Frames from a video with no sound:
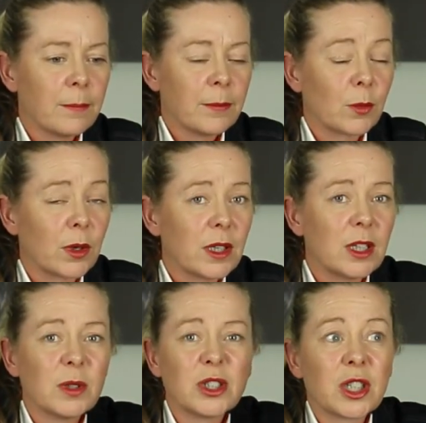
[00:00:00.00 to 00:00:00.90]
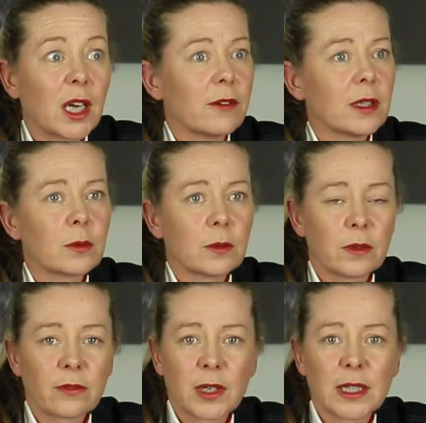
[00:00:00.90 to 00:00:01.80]
what they do is share it to all the
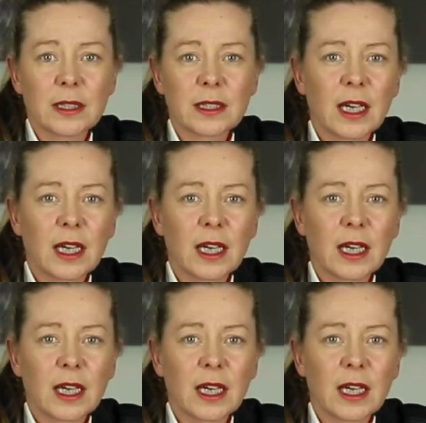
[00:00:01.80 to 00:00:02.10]
friends.